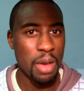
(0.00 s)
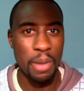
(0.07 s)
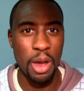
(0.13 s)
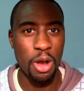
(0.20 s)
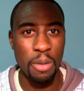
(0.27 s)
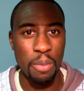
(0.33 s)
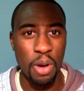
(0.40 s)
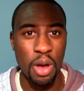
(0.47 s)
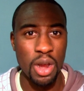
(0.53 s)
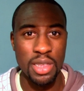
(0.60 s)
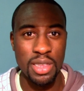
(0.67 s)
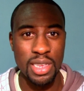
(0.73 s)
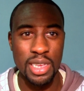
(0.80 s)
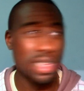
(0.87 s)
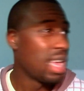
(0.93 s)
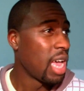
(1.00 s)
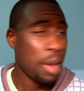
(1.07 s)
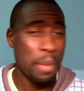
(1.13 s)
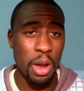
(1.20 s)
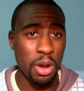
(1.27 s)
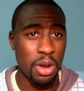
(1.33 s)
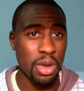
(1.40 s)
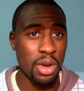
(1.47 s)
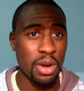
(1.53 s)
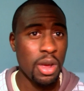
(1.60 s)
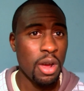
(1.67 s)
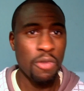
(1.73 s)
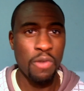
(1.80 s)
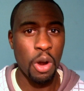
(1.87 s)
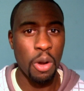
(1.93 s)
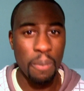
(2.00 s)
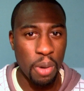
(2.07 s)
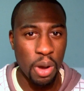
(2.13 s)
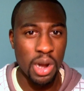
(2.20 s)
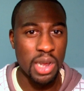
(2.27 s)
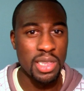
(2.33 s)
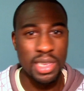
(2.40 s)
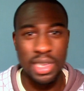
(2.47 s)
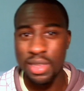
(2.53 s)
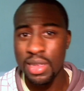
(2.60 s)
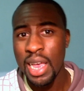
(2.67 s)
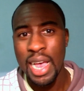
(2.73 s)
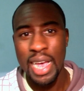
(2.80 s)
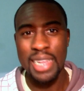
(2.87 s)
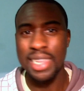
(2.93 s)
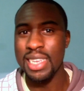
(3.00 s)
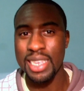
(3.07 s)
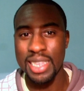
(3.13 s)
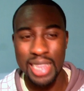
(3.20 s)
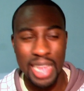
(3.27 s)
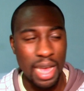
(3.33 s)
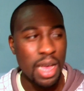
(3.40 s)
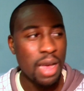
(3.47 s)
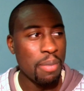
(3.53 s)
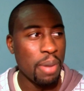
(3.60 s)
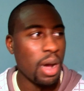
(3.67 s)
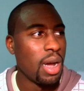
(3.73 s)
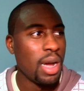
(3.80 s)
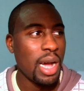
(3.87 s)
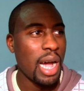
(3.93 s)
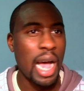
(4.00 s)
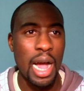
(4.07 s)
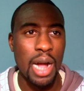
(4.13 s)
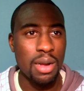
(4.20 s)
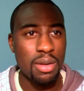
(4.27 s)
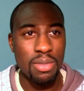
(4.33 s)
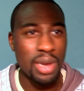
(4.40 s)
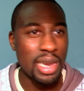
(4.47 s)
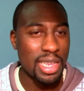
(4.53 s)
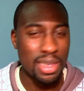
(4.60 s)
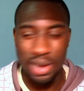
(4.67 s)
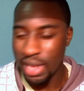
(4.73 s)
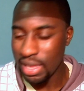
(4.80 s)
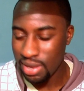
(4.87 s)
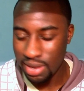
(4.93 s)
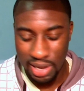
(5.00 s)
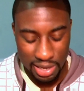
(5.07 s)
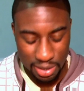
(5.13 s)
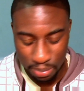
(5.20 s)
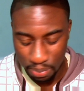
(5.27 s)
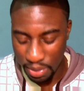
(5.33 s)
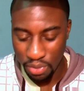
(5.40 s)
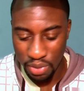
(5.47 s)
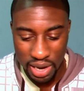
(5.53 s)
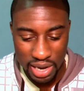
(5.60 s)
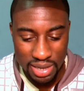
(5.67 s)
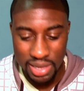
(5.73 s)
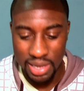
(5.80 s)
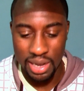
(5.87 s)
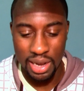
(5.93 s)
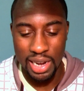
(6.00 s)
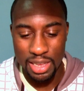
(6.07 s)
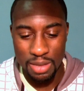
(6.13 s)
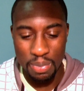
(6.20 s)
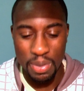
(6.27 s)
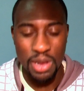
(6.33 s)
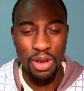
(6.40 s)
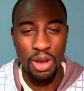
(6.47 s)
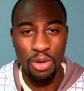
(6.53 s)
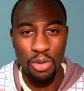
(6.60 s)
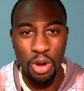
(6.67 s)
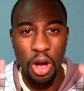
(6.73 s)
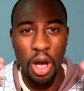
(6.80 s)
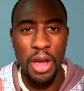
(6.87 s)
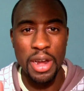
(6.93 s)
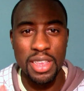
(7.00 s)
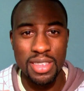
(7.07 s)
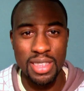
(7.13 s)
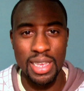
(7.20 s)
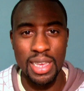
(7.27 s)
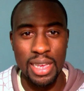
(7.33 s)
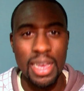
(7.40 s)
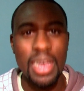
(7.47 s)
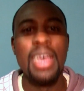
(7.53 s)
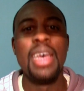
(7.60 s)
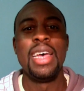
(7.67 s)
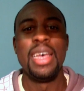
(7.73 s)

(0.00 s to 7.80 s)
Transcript: American policy, American foreign policies, and this and that, but let's be realistic, let's be honest here.